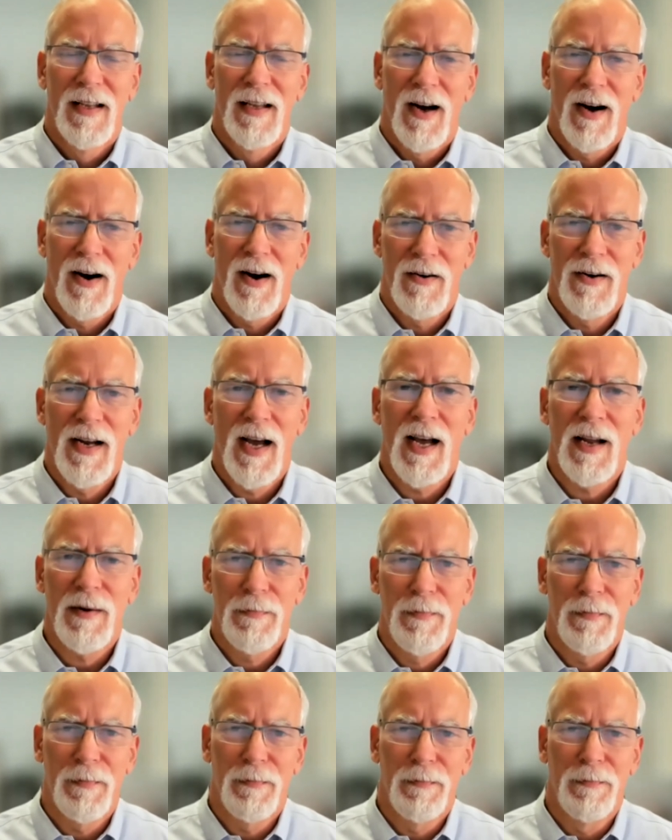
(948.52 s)
are
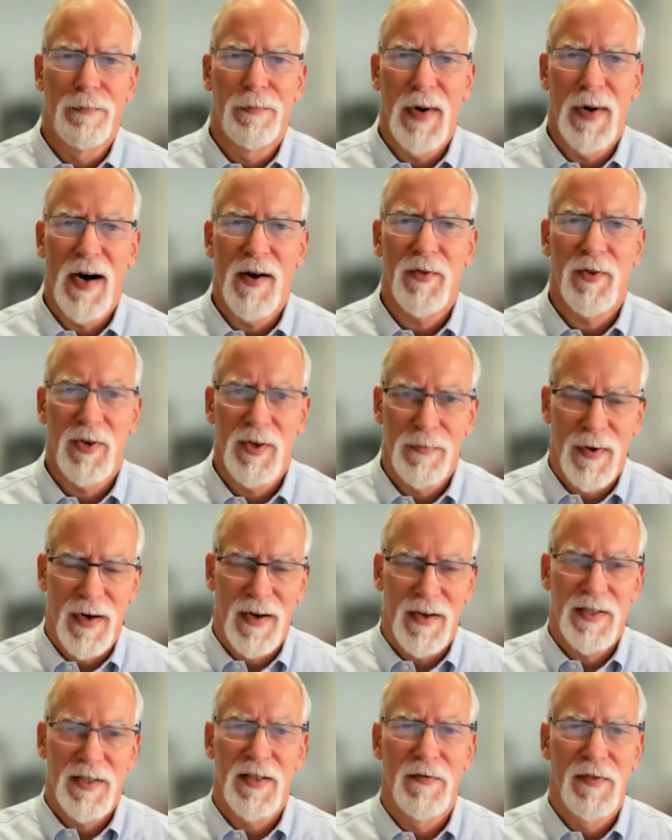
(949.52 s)
not bothered
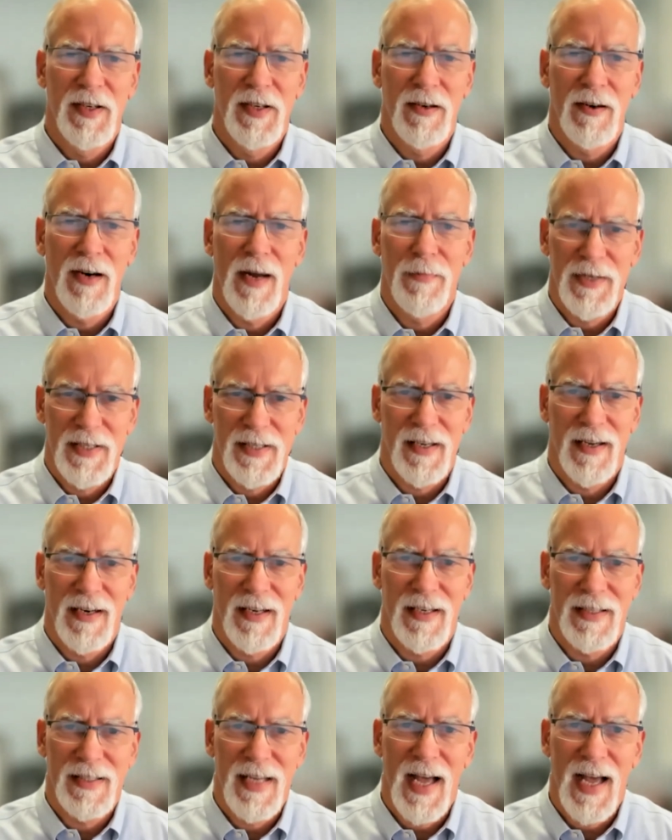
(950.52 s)
by severe
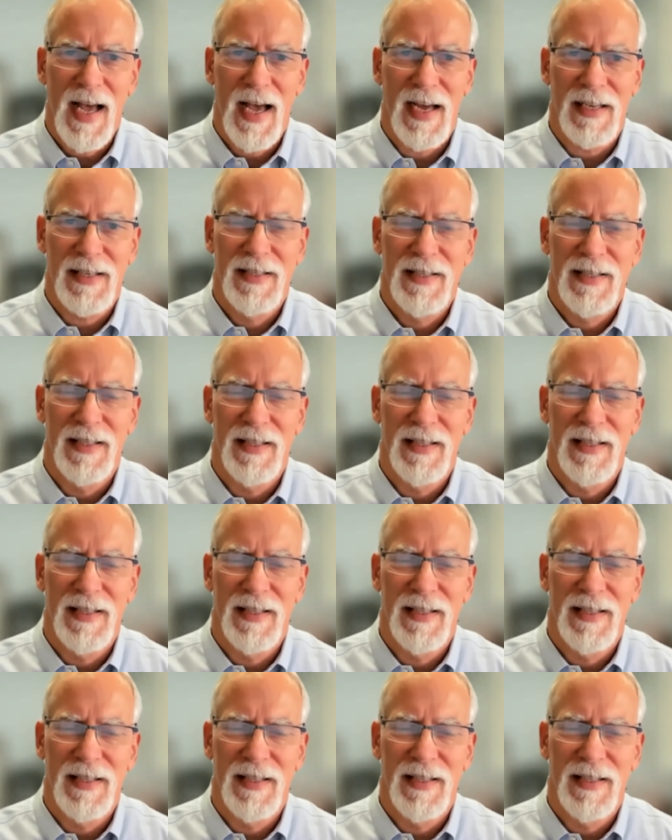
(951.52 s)
episodic attacks?